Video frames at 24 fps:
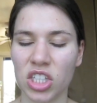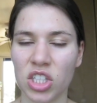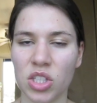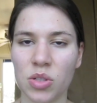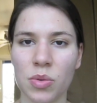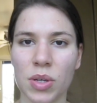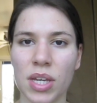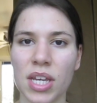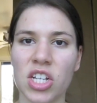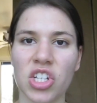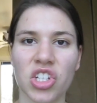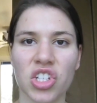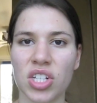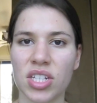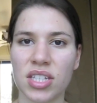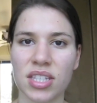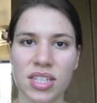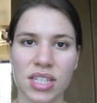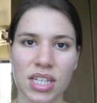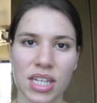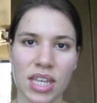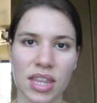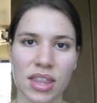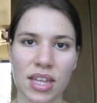you can just
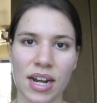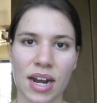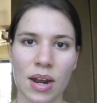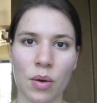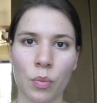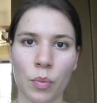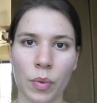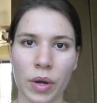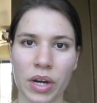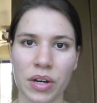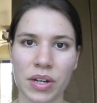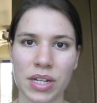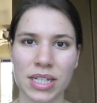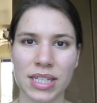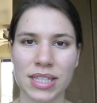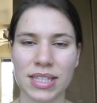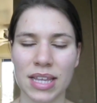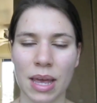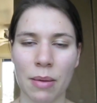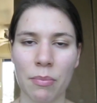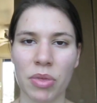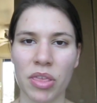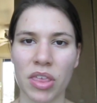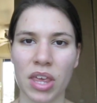see that I'm wearing
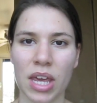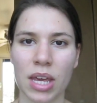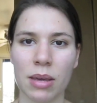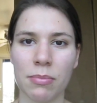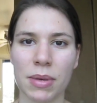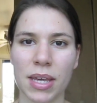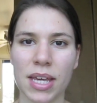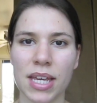something